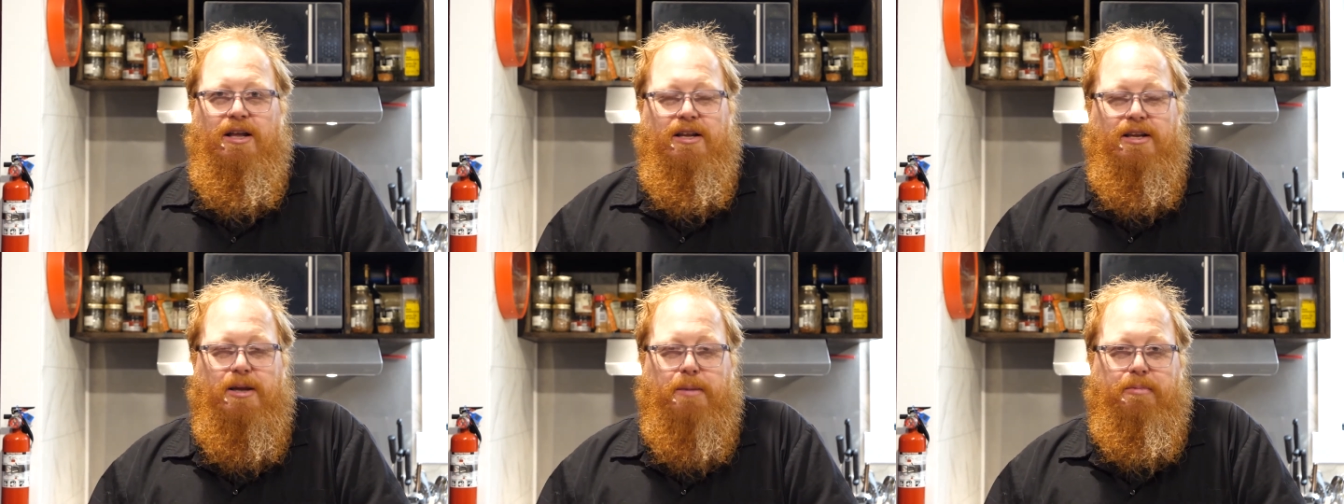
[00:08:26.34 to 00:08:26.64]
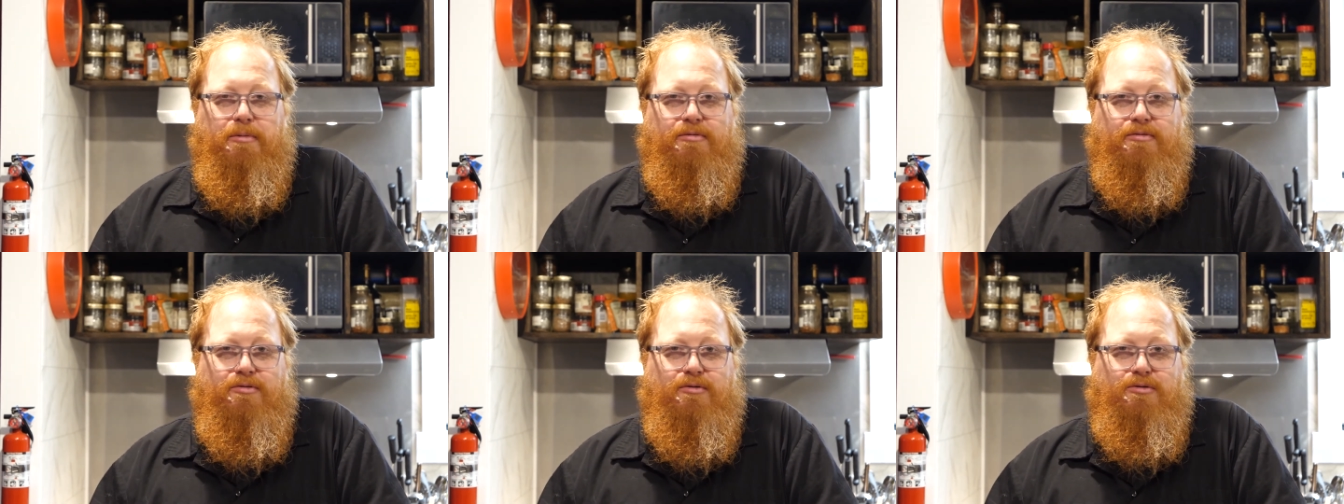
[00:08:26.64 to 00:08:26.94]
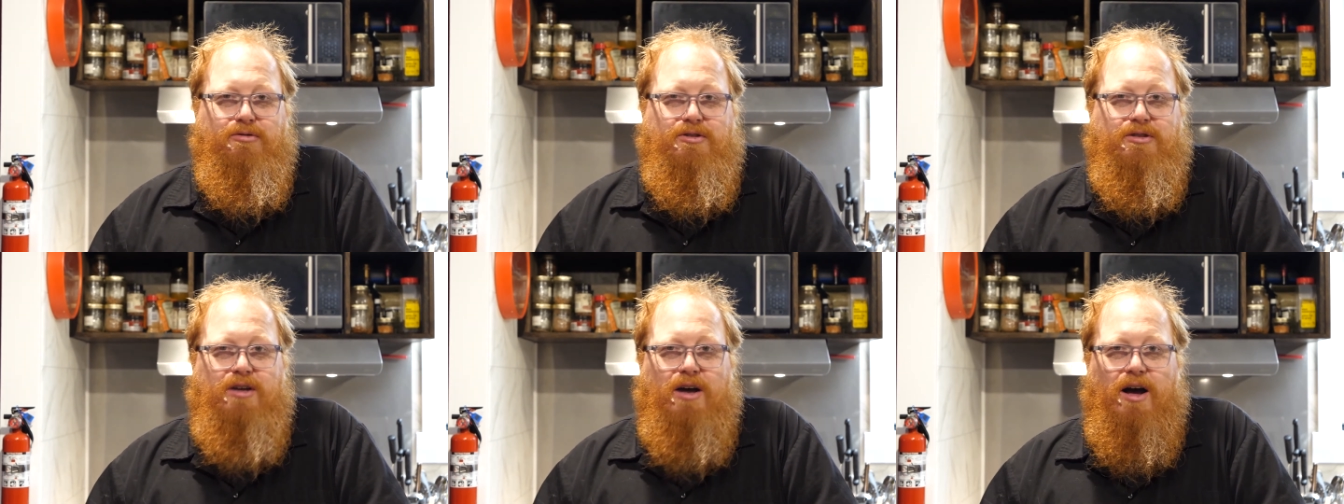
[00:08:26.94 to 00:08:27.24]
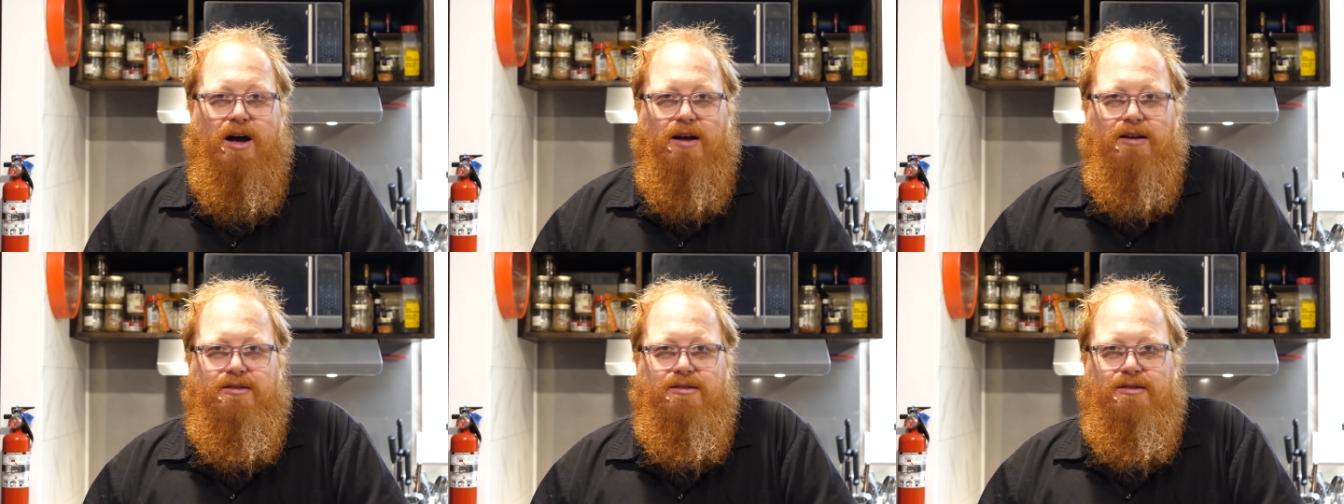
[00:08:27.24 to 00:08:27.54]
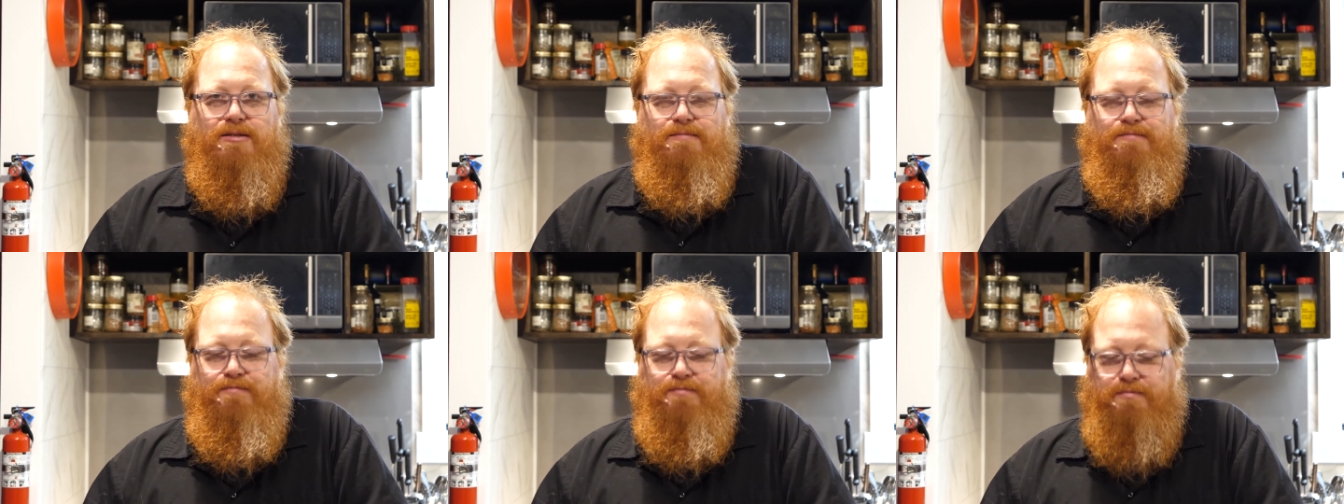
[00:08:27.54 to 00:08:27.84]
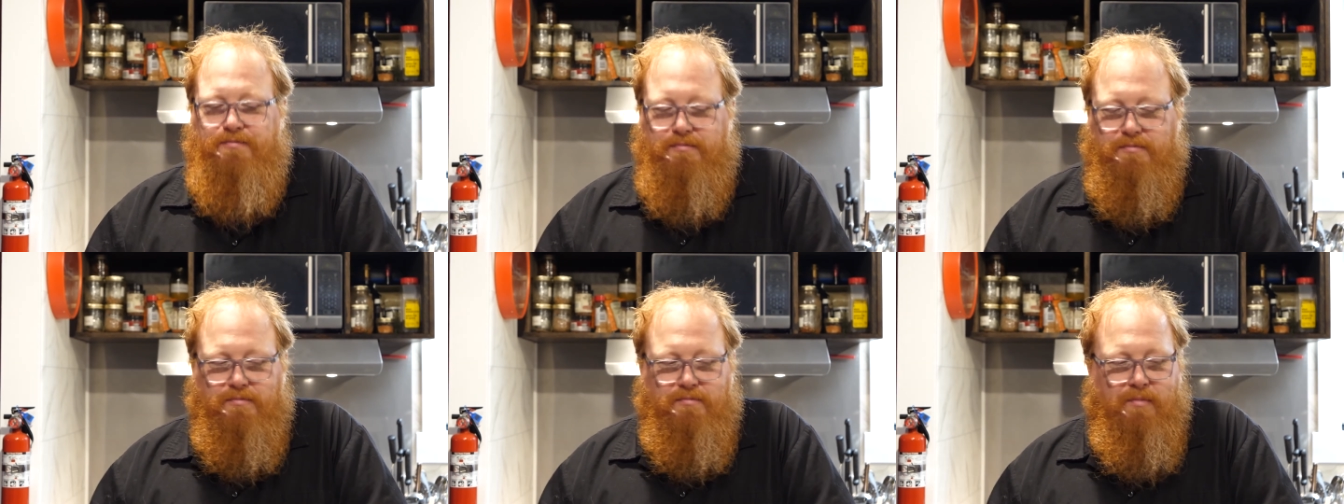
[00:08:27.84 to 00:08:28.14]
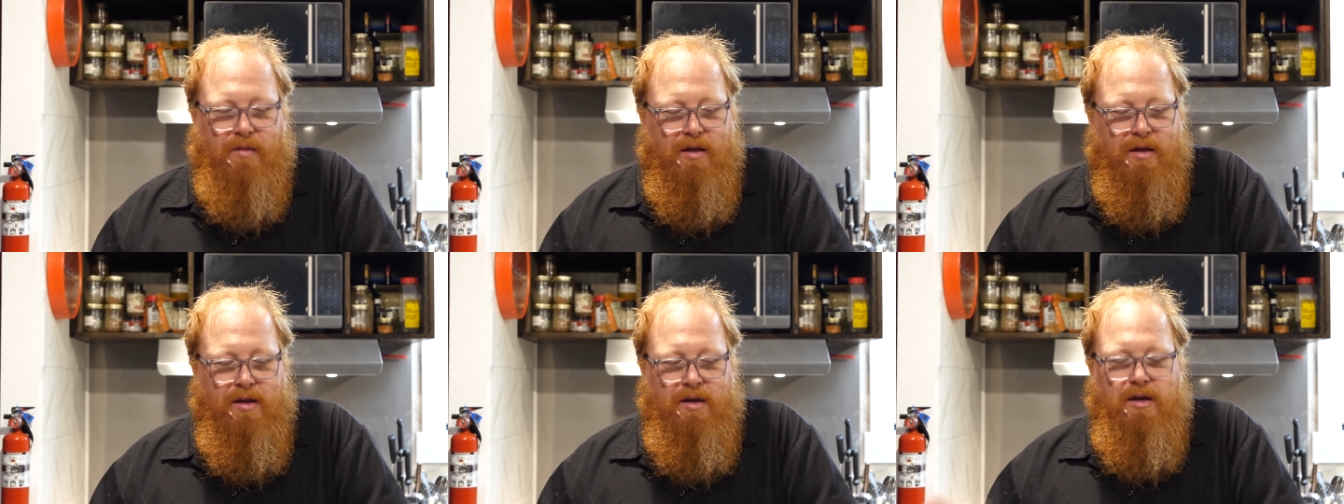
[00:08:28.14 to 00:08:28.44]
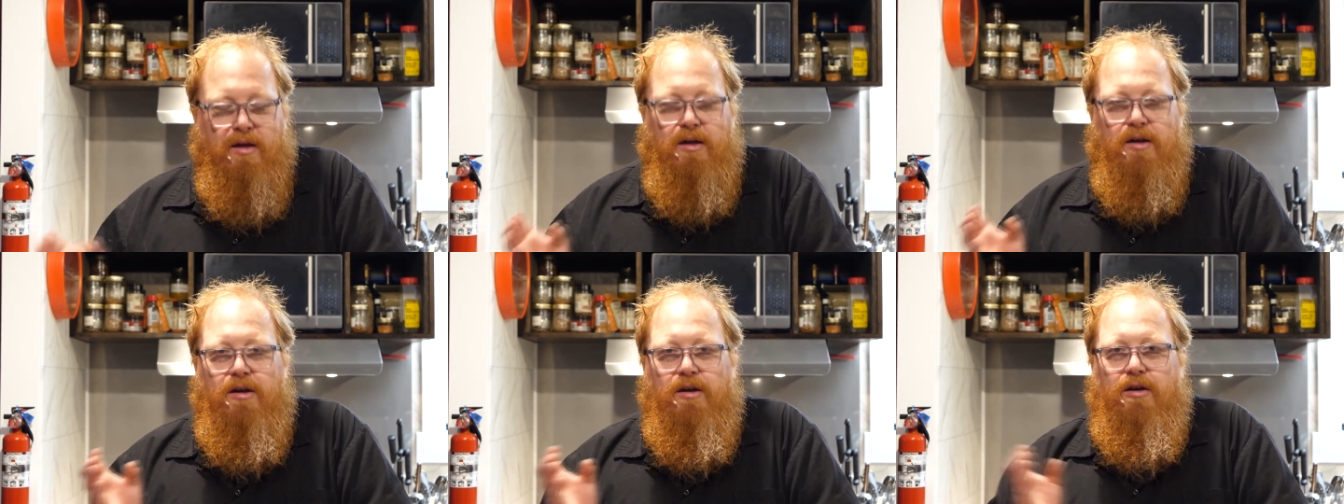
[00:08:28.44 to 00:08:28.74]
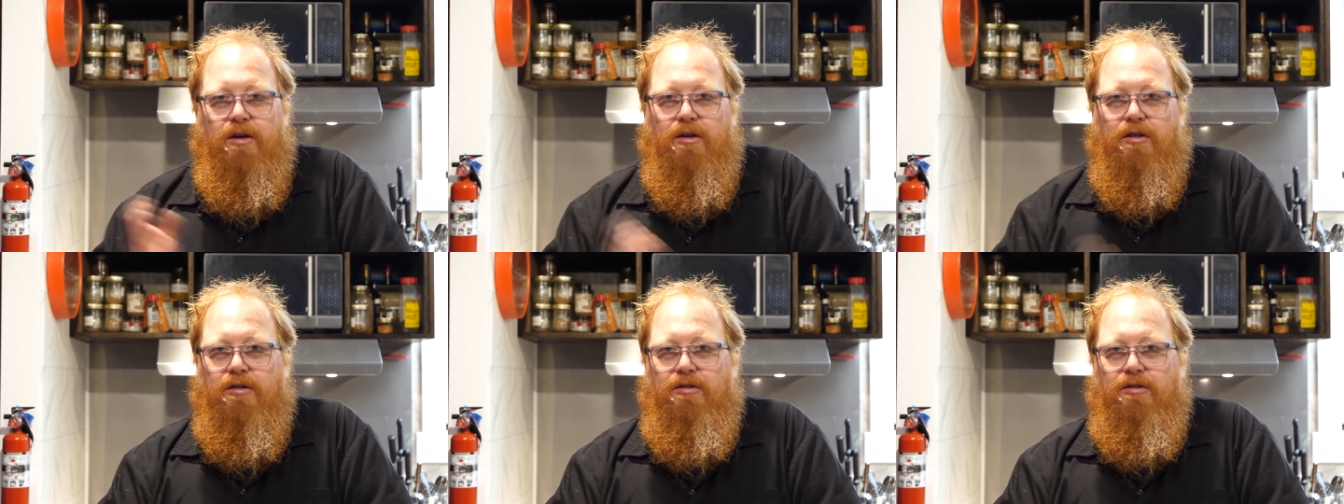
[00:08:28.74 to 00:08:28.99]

Any type of fruit sauce. You know,